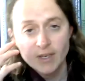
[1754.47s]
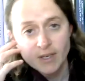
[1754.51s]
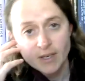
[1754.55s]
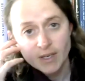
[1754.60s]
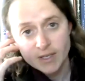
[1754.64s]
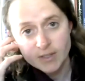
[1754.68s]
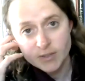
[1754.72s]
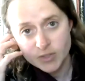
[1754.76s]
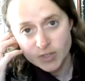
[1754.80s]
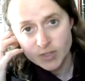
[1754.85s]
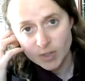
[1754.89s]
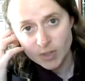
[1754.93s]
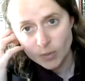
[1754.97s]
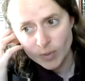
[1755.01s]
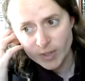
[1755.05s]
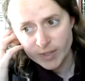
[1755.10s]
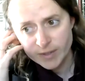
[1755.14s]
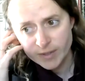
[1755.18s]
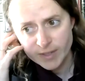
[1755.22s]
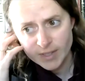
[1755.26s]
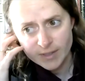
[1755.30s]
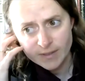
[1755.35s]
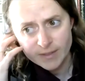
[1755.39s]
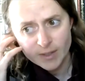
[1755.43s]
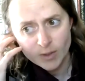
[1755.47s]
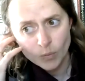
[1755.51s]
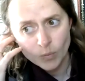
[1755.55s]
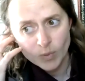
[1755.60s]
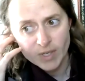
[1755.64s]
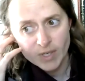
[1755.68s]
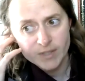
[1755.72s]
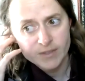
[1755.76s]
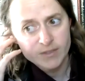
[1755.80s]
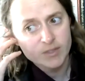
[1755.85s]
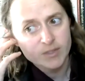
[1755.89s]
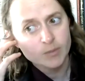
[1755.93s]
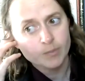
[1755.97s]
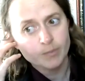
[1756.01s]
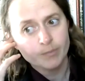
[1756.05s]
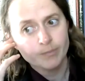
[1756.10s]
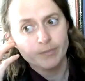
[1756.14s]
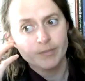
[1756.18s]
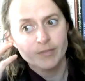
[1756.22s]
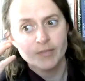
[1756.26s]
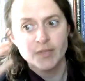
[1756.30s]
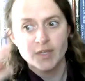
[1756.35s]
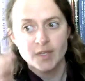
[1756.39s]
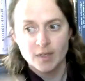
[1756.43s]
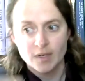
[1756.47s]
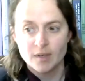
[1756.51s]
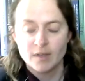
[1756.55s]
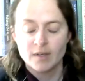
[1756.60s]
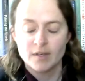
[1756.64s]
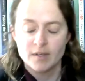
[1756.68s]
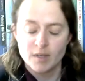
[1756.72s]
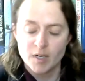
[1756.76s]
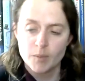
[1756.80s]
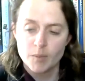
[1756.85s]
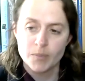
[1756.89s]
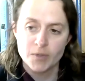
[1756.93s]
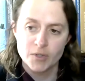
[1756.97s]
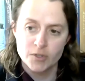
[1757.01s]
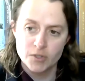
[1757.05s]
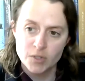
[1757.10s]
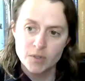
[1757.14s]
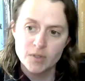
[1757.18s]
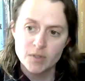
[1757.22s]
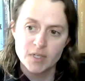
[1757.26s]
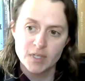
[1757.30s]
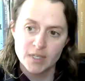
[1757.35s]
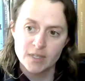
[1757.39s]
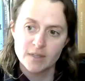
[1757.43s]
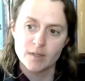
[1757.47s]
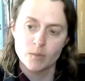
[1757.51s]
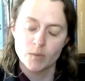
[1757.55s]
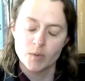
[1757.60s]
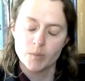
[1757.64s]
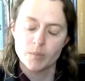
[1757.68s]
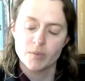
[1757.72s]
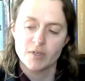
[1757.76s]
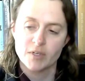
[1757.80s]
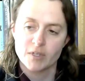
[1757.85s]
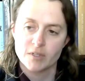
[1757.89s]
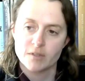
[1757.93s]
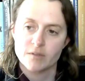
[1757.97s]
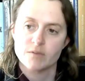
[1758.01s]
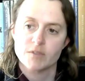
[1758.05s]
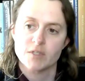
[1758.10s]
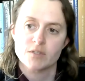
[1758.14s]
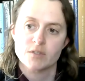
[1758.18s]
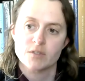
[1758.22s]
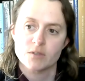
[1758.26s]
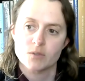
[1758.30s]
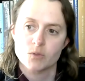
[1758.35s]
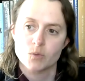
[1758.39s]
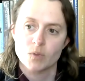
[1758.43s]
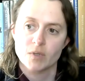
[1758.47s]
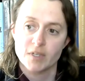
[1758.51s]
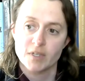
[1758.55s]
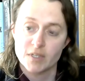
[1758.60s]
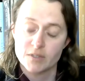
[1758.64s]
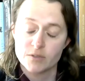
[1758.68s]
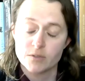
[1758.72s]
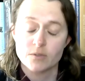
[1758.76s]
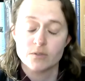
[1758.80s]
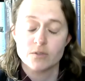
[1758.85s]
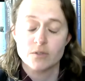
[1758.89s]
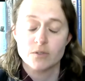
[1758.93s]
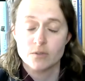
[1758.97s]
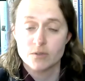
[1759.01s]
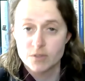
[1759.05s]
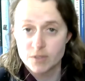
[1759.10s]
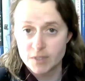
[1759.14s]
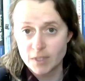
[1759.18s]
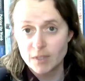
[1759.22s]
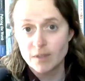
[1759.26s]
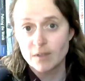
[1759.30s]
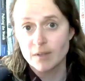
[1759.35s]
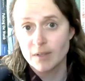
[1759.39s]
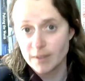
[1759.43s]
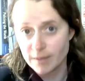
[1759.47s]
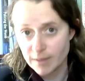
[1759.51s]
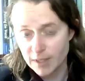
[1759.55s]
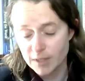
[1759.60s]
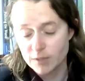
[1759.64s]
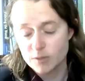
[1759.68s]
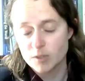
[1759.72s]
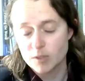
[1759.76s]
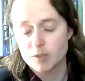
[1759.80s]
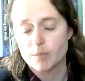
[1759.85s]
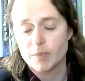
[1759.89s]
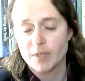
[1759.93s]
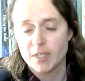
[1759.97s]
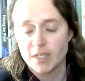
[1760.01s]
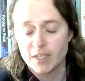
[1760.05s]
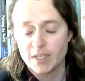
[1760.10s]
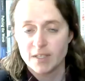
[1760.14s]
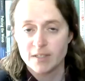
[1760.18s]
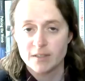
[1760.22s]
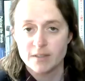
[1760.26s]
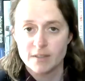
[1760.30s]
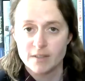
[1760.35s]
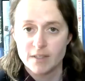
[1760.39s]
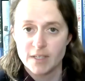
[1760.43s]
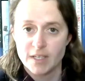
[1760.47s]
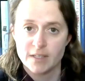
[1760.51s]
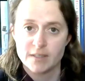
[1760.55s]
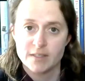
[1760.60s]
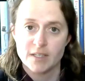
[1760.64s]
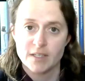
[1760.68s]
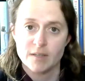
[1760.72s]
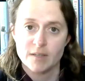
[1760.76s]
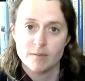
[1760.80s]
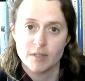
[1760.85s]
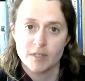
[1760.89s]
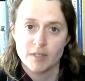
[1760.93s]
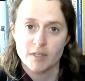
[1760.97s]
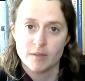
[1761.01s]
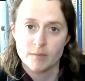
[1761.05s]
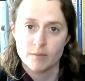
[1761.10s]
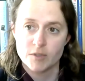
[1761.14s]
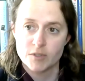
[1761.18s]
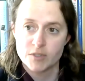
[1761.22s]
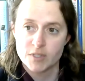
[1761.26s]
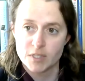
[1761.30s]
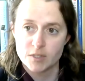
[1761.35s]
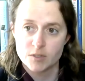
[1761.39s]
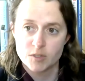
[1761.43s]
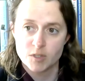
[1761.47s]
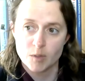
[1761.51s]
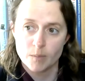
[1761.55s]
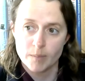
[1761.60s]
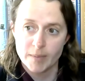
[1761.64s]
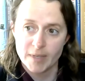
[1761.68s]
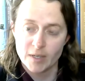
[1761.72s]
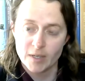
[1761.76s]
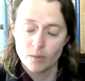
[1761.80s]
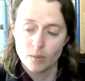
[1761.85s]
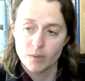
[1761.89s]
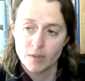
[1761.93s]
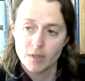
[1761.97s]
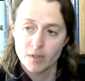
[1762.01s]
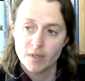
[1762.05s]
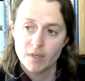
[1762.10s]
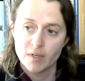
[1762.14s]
And so I think there was an opportunity that reproductive justice organizers are still, I think, just beginning to take, to have a conversation about